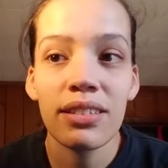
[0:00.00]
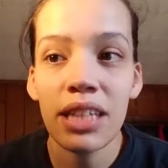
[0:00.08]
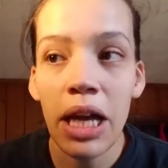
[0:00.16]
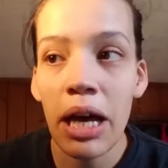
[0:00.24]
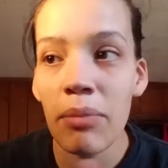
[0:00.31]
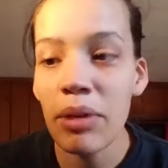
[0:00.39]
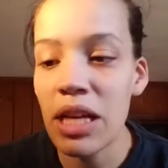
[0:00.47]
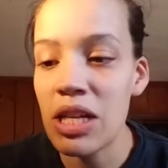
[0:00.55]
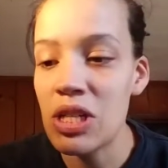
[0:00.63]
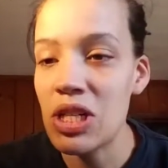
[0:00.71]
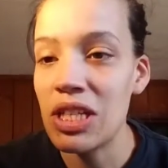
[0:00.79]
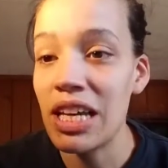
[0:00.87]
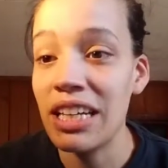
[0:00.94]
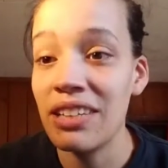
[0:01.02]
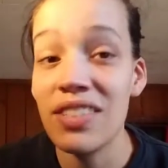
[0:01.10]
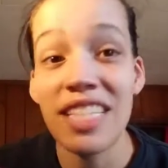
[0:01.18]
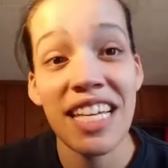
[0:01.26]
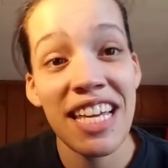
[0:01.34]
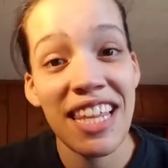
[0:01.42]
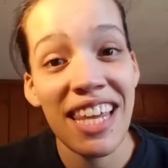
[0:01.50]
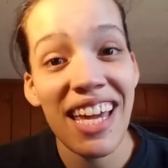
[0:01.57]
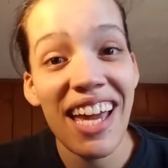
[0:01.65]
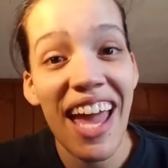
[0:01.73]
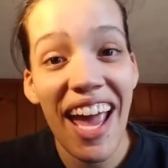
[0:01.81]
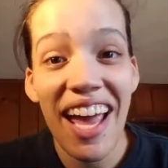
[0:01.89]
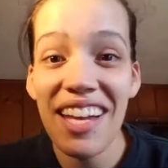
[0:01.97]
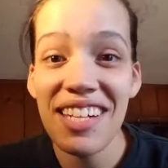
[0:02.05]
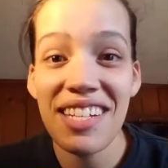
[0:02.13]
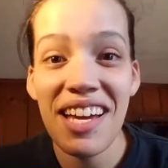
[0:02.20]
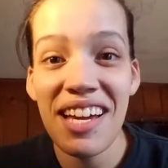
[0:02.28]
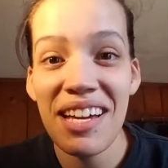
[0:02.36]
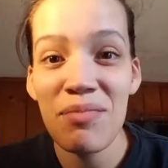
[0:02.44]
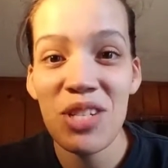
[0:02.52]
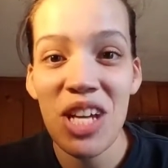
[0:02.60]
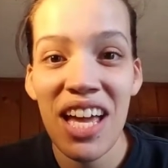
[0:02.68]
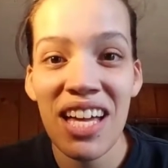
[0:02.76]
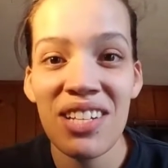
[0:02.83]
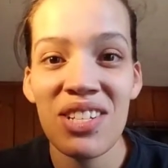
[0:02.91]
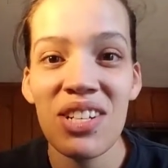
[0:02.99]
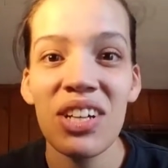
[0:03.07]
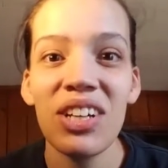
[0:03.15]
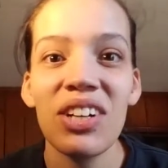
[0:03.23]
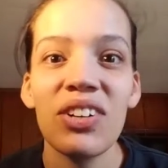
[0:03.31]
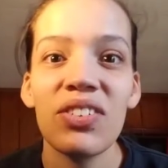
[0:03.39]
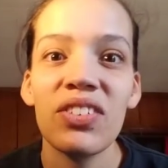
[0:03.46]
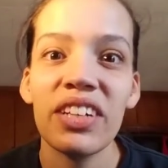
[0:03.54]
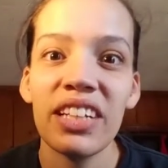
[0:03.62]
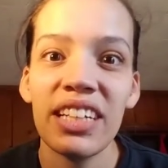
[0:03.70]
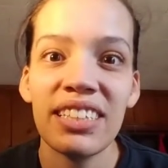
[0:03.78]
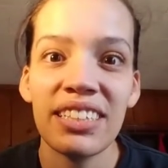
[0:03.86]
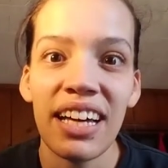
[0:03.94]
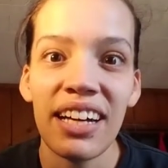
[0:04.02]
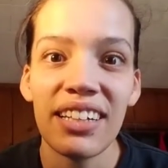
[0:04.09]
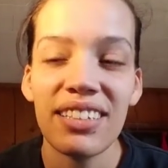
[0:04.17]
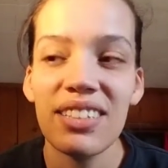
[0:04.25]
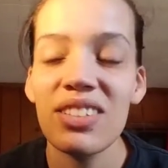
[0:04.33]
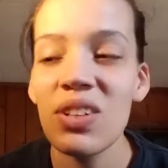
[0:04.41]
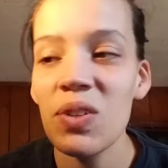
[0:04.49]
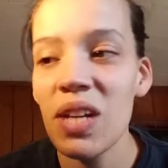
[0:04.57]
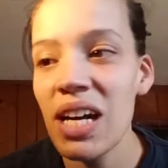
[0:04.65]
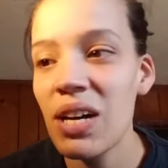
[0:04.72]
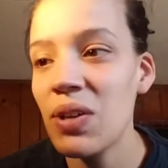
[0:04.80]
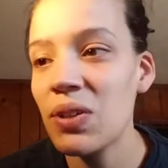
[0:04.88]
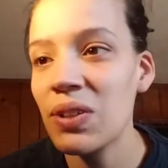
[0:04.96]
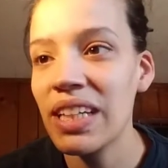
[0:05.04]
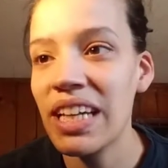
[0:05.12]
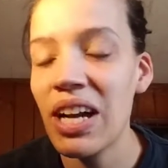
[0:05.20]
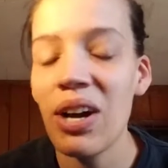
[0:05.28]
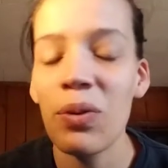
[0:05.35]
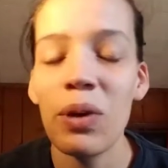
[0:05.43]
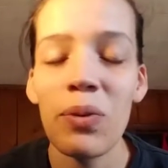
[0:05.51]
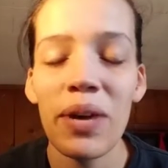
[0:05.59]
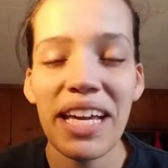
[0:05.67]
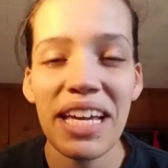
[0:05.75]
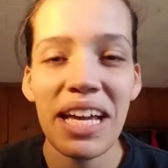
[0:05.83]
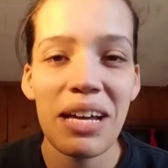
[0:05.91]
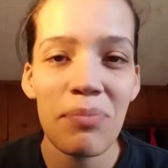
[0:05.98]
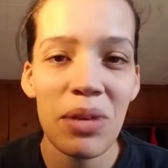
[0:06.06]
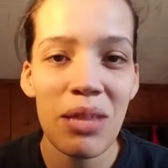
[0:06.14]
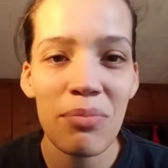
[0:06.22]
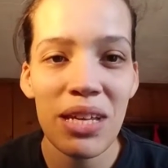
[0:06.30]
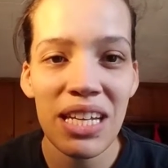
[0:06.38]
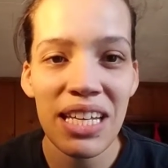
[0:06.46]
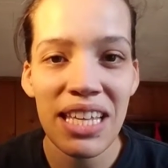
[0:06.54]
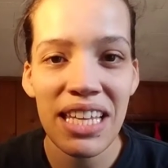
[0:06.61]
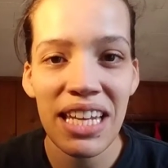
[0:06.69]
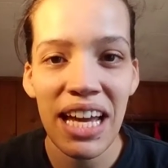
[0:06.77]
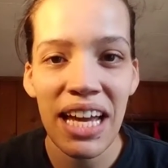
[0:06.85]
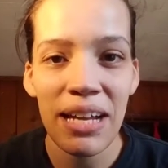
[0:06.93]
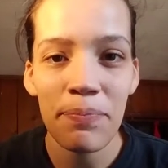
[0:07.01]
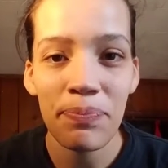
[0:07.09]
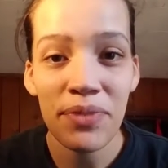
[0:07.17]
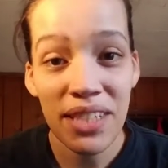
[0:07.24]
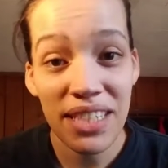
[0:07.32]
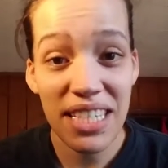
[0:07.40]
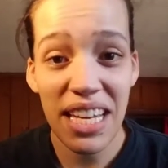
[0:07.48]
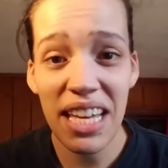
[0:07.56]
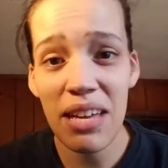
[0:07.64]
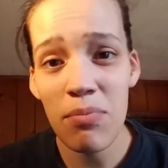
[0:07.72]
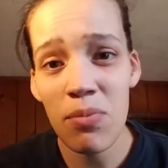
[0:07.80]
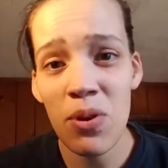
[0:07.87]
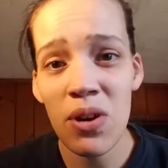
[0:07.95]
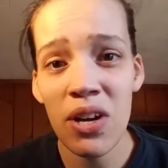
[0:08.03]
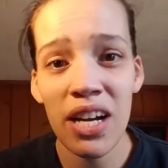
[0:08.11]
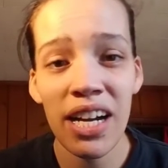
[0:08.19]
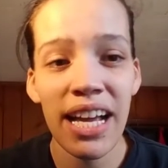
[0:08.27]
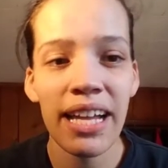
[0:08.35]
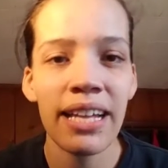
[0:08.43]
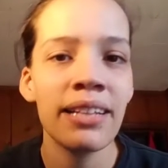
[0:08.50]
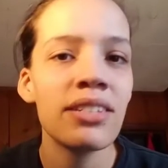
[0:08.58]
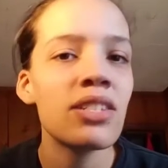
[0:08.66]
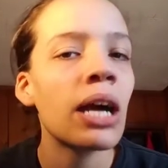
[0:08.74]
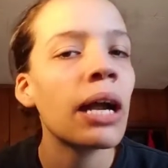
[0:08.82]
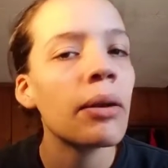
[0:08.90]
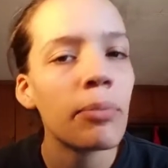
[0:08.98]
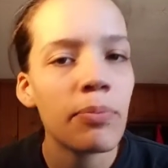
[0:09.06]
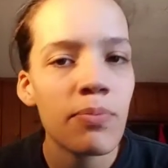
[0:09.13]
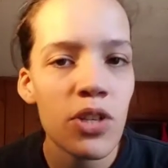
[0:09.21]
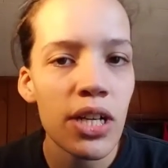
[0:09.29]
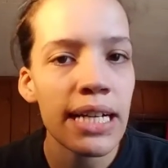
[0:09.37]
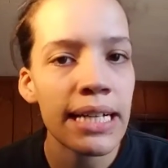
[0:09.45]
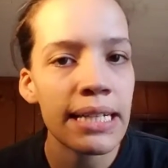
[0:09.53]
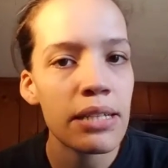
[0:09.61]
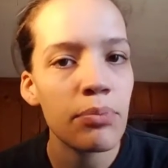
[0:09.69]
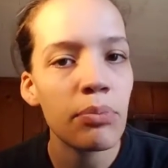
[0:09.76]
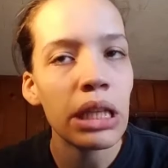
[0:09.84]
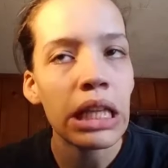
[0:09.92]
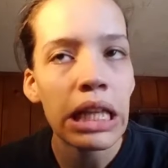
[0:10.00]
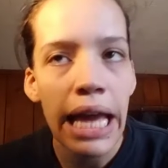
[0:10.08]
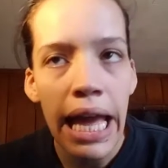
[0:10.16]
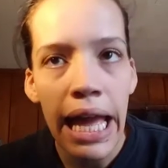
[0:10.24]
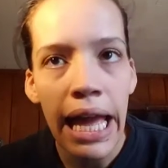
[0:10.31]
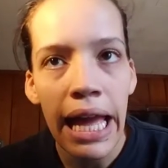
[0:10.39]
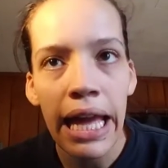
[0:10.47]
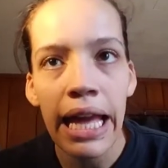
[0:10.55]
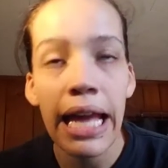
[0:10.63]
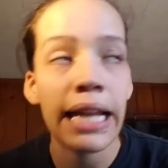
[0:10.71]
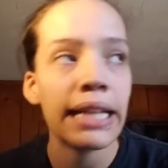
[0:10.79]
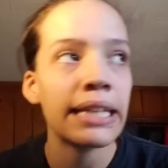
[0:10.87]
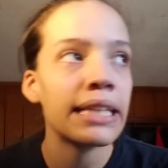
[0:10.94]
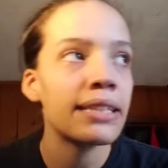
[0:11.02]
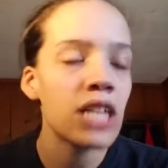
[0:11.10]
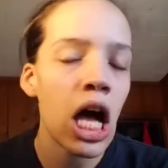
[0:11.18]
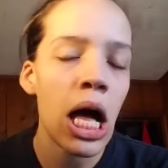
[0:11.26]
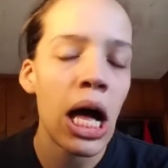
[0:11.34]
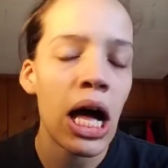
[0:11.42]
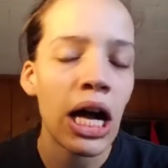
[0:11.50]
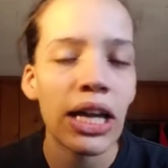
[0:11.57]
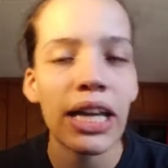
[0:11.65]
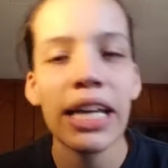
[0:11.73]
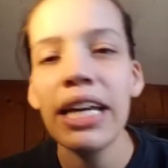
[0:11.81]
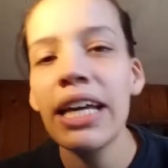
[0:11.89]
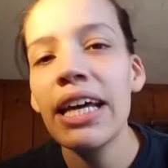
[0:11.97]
the combination of teething and a time change really suck. So not only are we waking up in the middle of the night to eat more and start trying to play and talk